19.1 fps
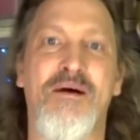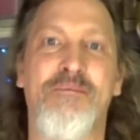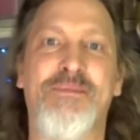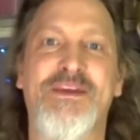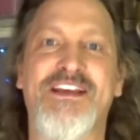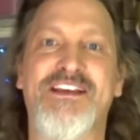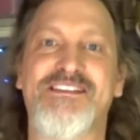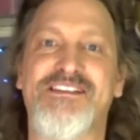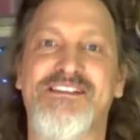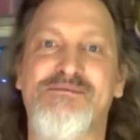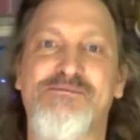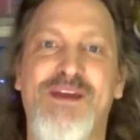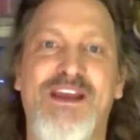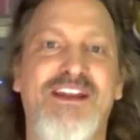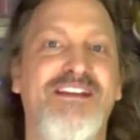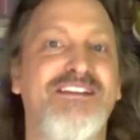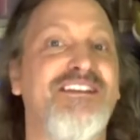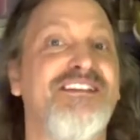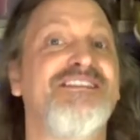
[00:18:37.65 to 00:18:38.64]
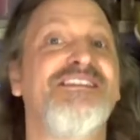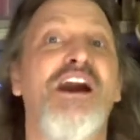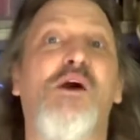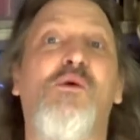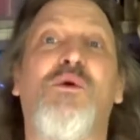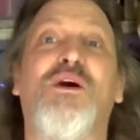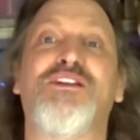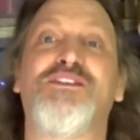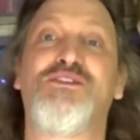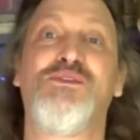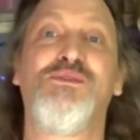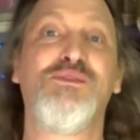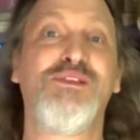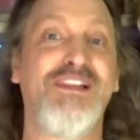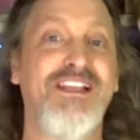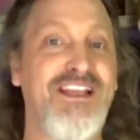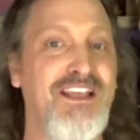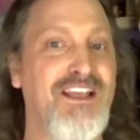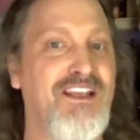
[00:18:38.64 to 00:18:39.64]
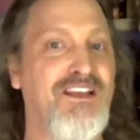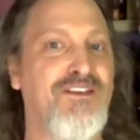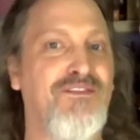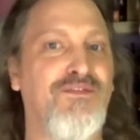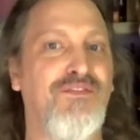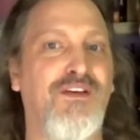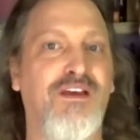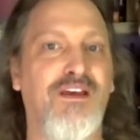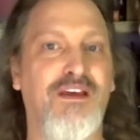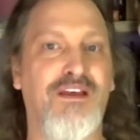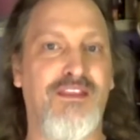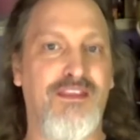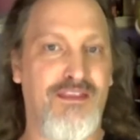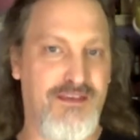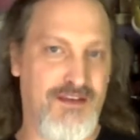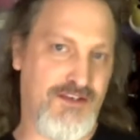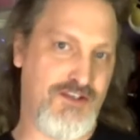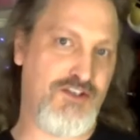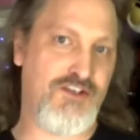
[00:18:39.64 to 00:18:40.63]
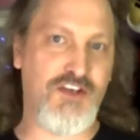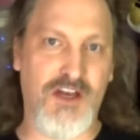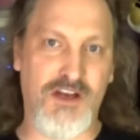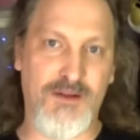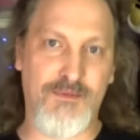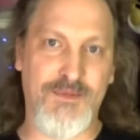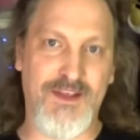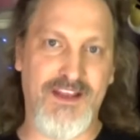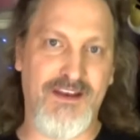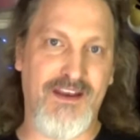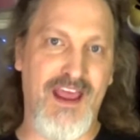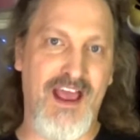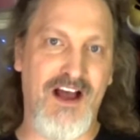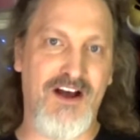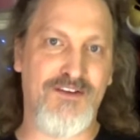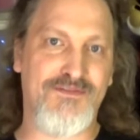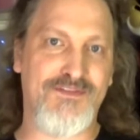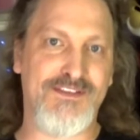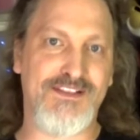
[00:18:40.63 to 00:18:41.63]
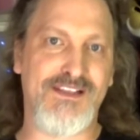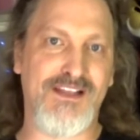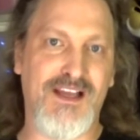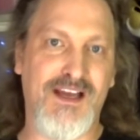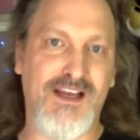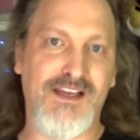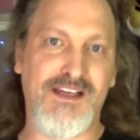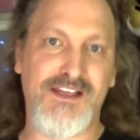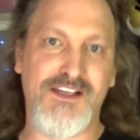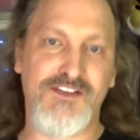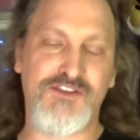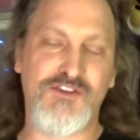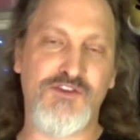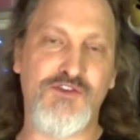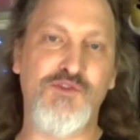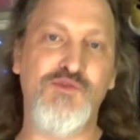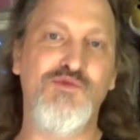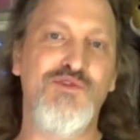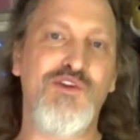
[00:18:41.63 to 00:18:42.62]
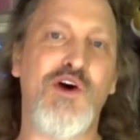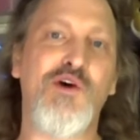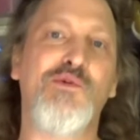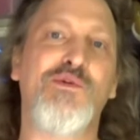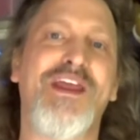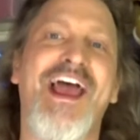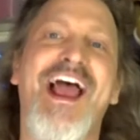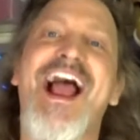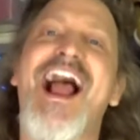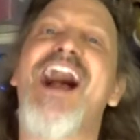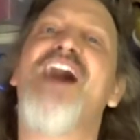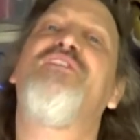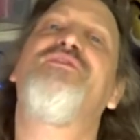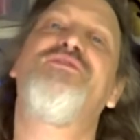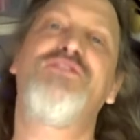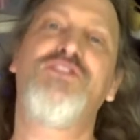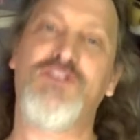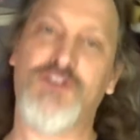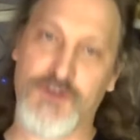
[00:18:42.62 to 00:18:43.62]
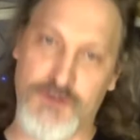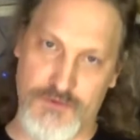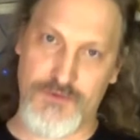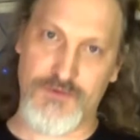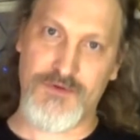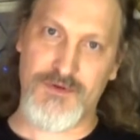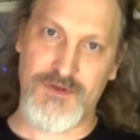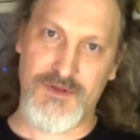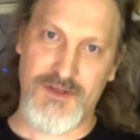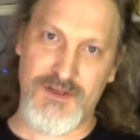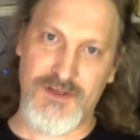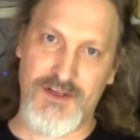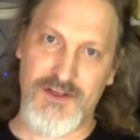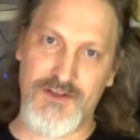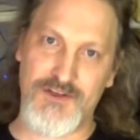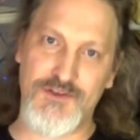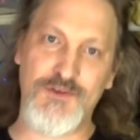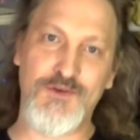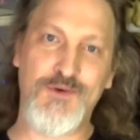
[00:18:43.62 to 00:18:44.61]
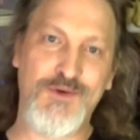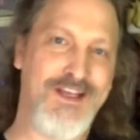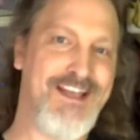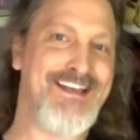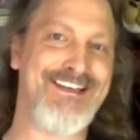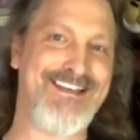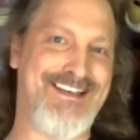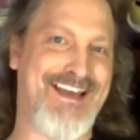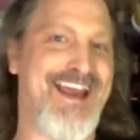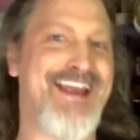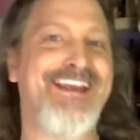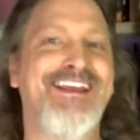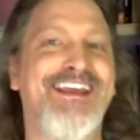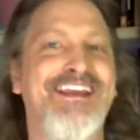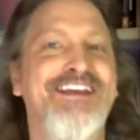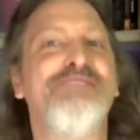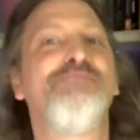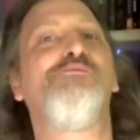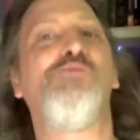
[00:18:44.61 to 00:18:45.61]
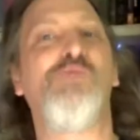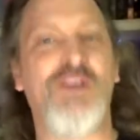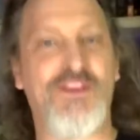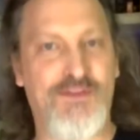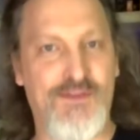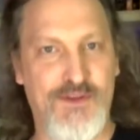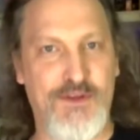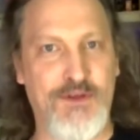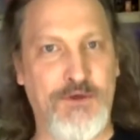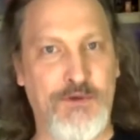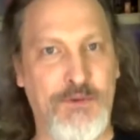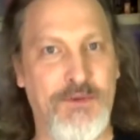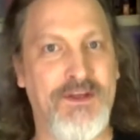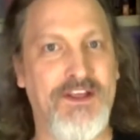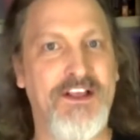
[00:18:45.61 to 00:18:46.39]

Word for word: Because this Beta does not want to leave this gentleman. Alpha's line is, you don't have to. You can take him with you.